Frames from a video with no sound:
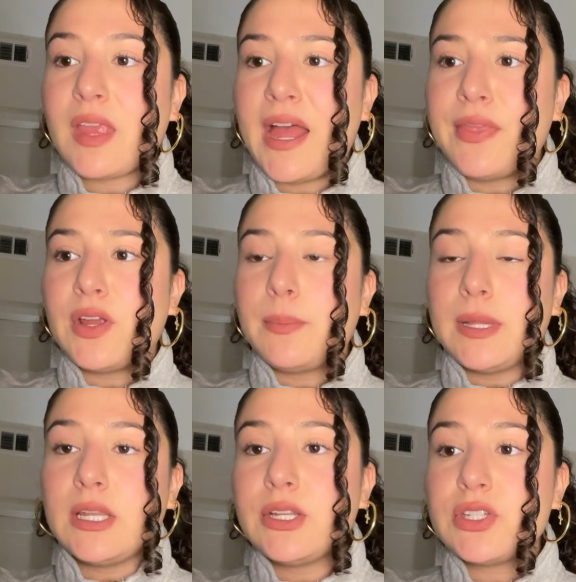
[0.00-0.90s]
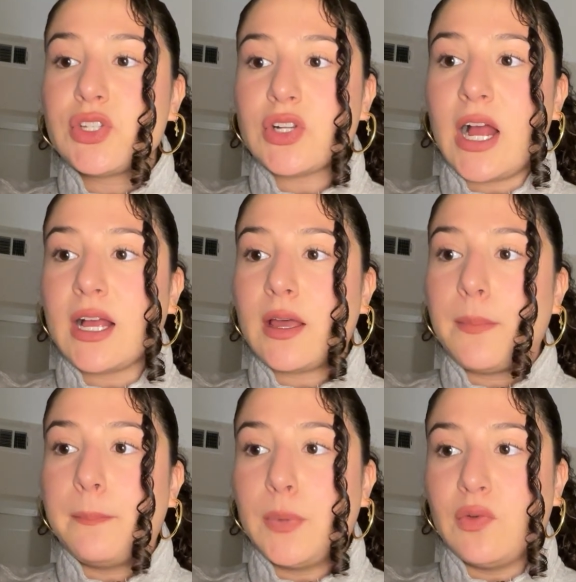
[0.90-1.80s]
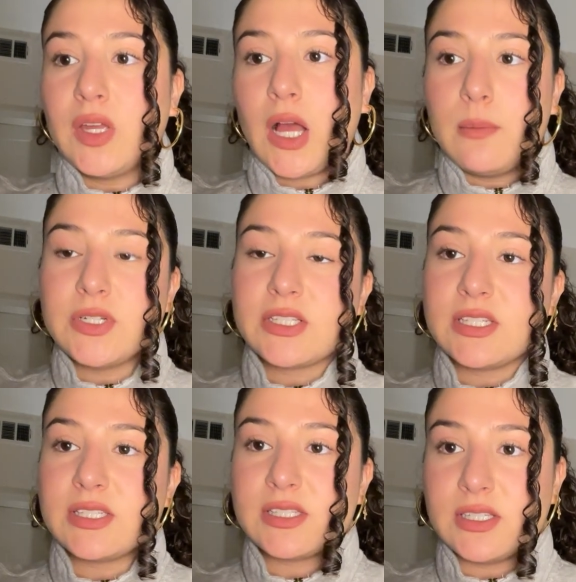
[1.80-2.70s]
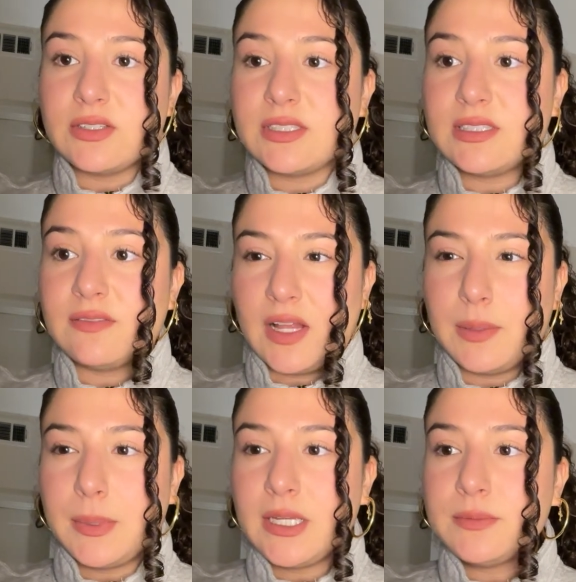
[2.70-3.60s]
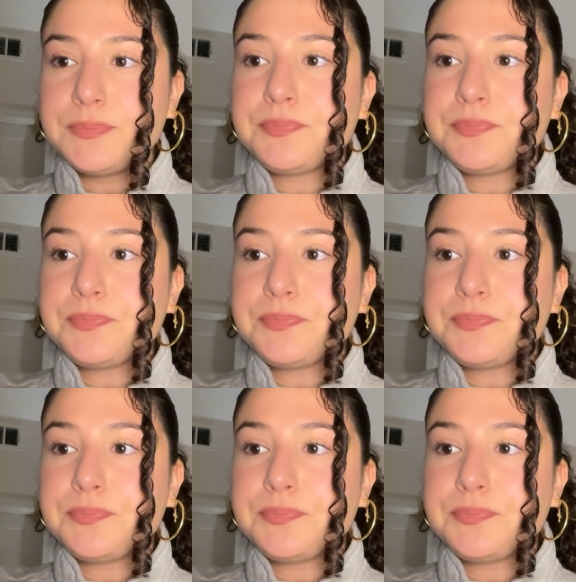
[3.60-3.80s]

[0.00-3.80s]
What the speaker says: And their ability to track moving objects is still developing.